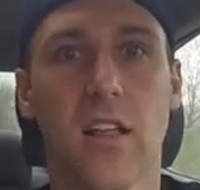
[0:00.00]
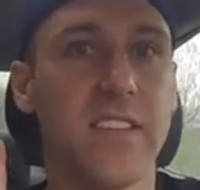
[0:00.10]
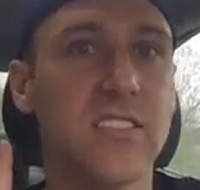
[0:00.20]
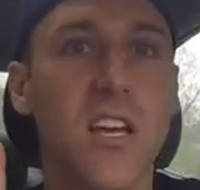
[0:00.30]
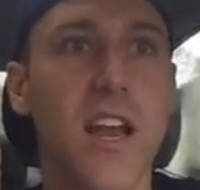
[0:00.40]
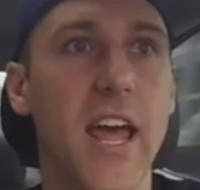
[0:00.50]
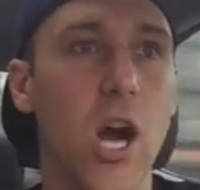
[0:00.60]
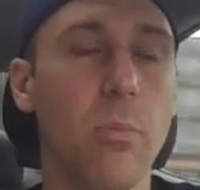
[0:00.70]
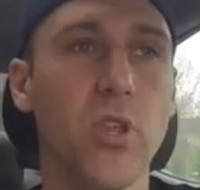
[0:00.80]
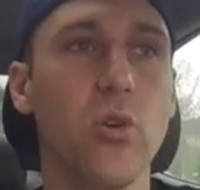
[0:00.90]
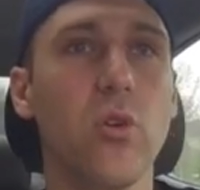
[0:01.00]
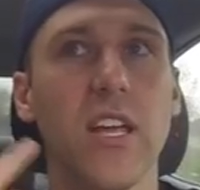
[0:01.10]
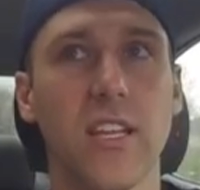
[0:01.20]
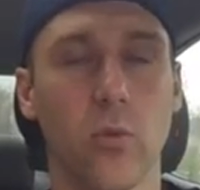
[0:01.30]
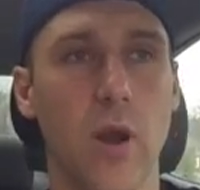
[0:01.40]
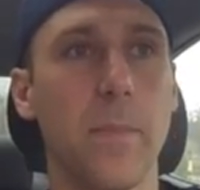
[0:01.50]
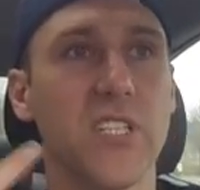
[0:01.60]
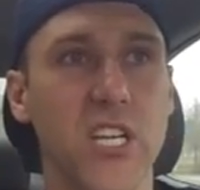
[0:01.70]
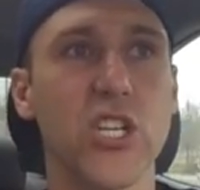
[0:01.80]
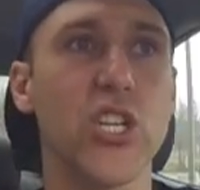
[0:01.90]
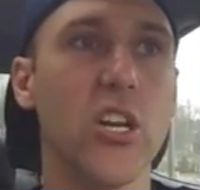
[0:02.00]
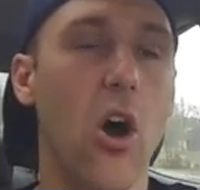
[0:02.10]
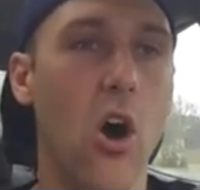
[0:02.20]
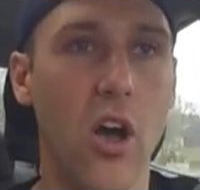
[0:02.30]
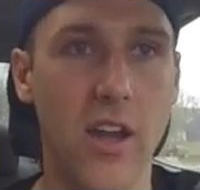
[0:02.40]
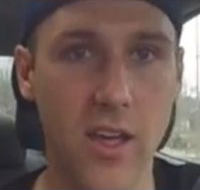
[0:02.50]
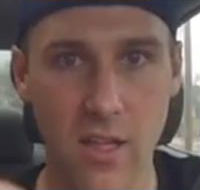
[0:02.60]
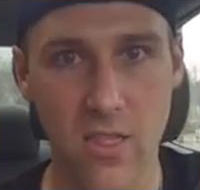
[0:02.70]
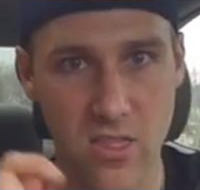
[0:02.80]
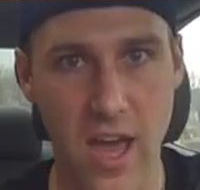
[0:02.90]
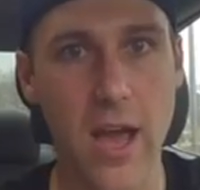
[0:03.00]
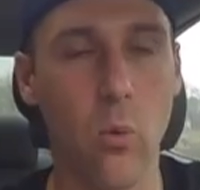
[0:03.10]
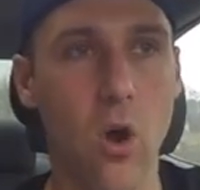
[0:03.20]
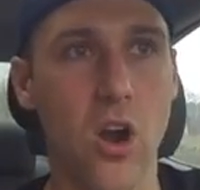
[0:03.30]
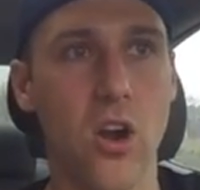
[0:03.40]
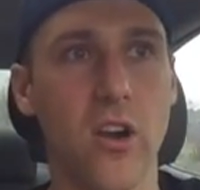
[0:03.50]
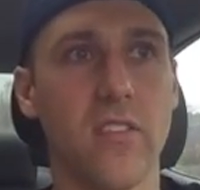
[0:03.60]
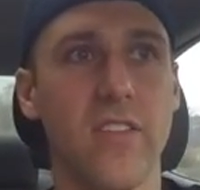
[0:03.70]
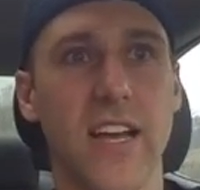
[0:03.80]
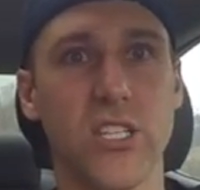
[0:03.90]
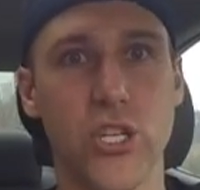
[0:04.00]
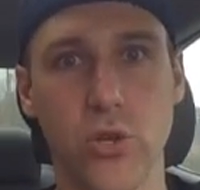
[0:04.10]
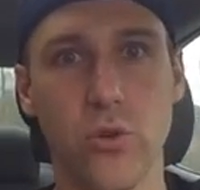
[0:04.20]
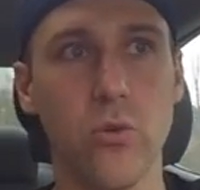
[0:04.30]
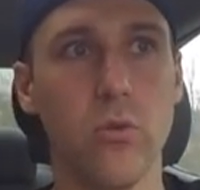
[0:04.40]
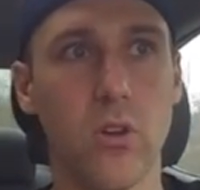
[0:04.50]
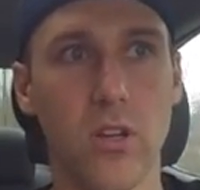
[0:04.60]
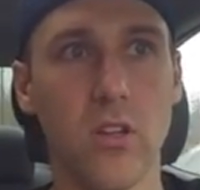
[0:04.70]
This is gonna help you get the repetition on that word that you